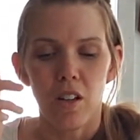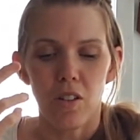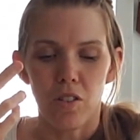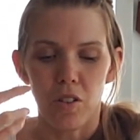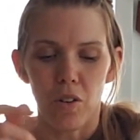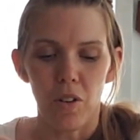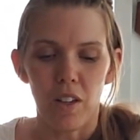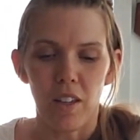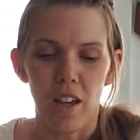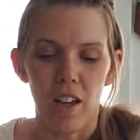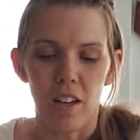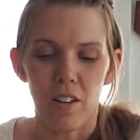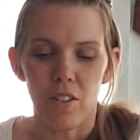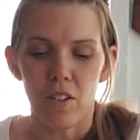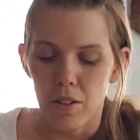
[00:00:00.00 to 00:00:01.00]
So
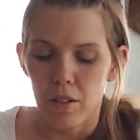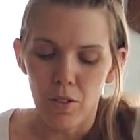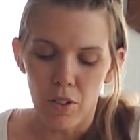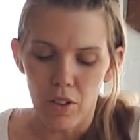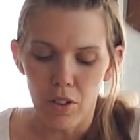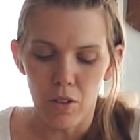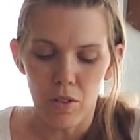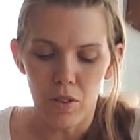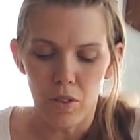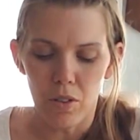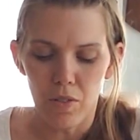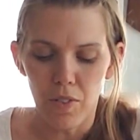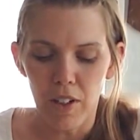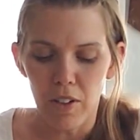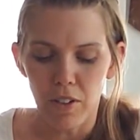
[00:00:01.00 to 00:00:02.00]
again, you could use those
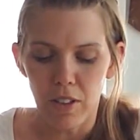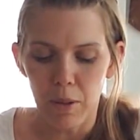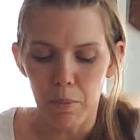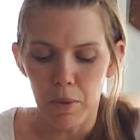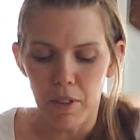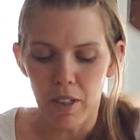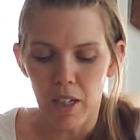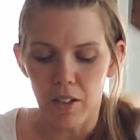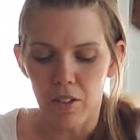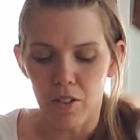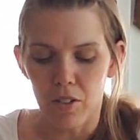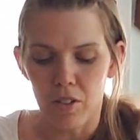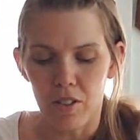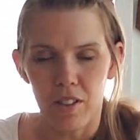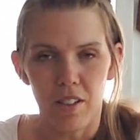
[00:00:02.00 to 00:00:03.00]
fingertip
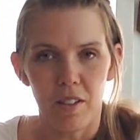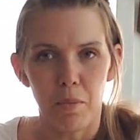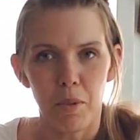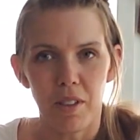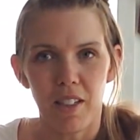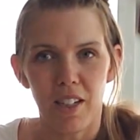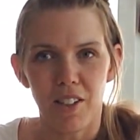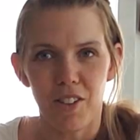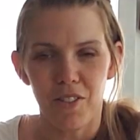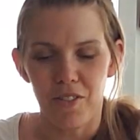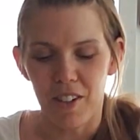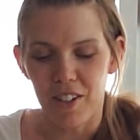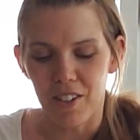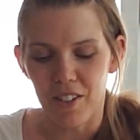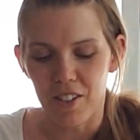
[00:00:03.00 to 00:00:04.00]
protectors to protect your
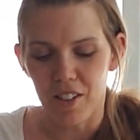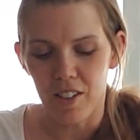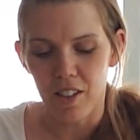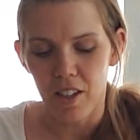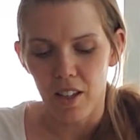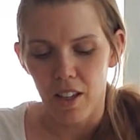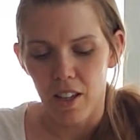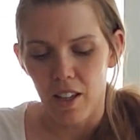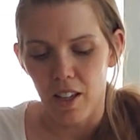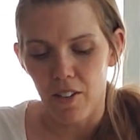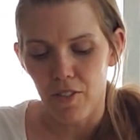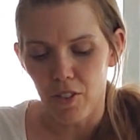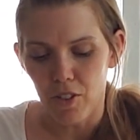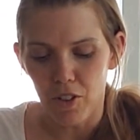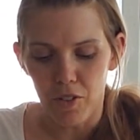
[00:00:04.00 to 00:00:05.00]
fingers.
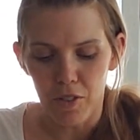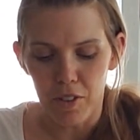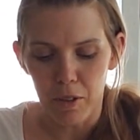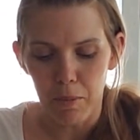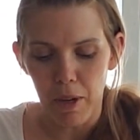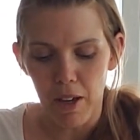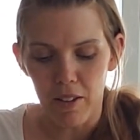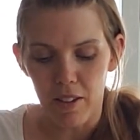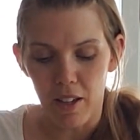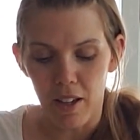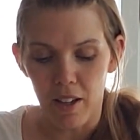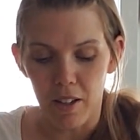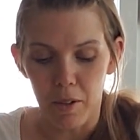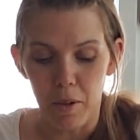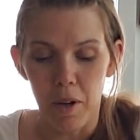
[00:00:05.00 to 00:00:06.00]
If you're nervous about
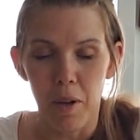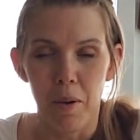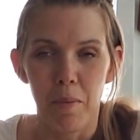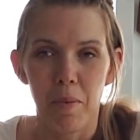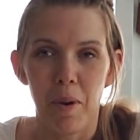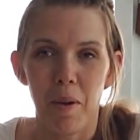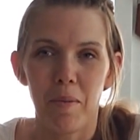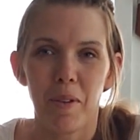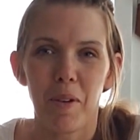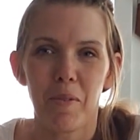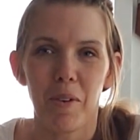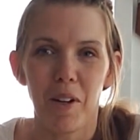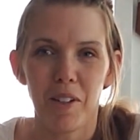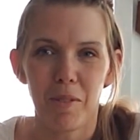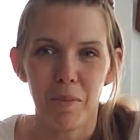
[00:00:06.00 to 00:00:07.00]
that, you'll probably
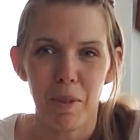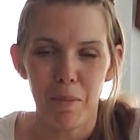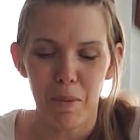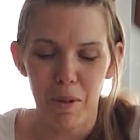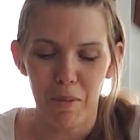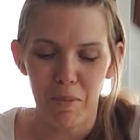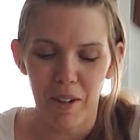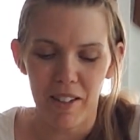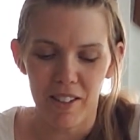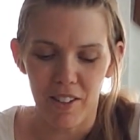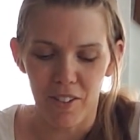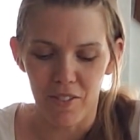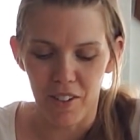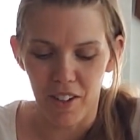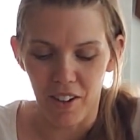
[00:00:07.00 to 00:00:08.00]
watch me burn
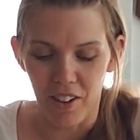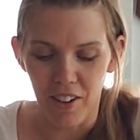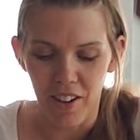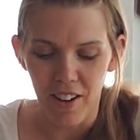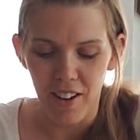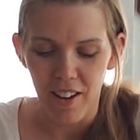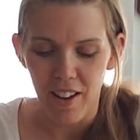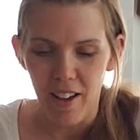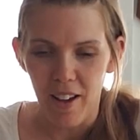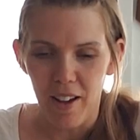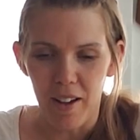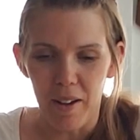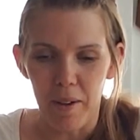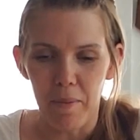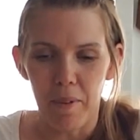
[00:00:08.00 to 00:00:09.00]
myself here.
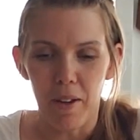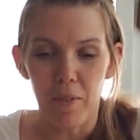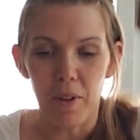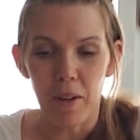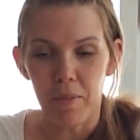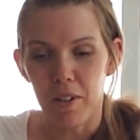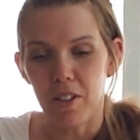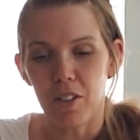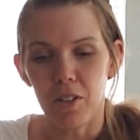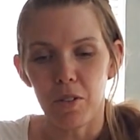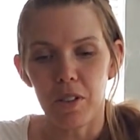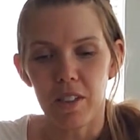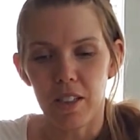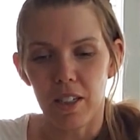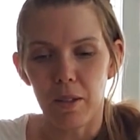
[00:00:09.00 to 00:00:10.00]
But what I'm going to do
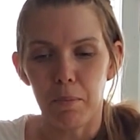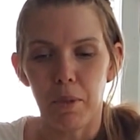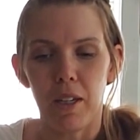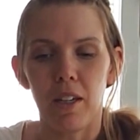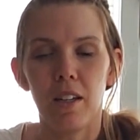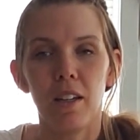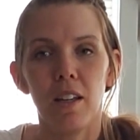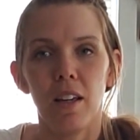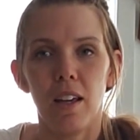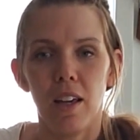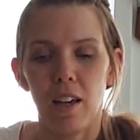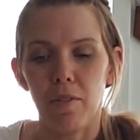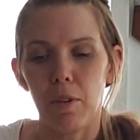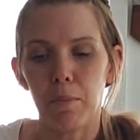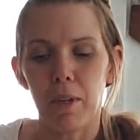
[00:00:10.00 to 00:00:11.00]
is stick a bead,
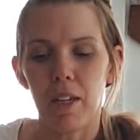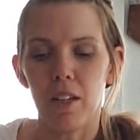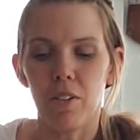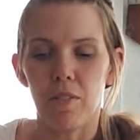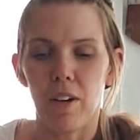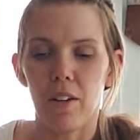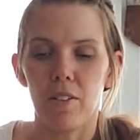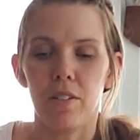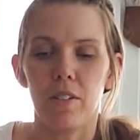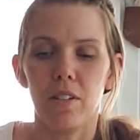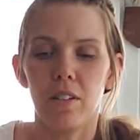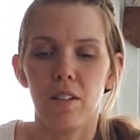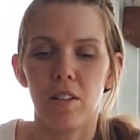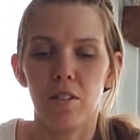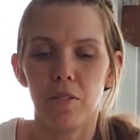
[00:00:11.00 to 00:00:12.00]
heavy bead around
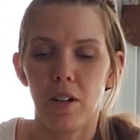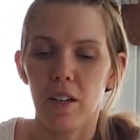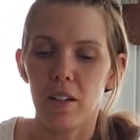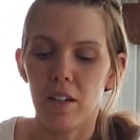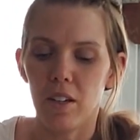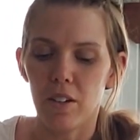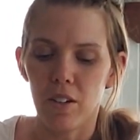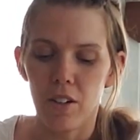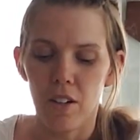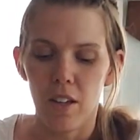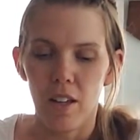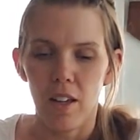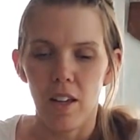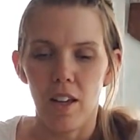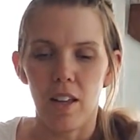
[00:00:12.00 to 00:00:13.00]
the thread here,
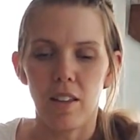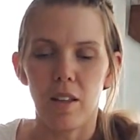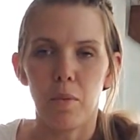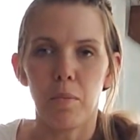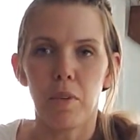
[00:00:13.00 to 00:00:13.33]
and then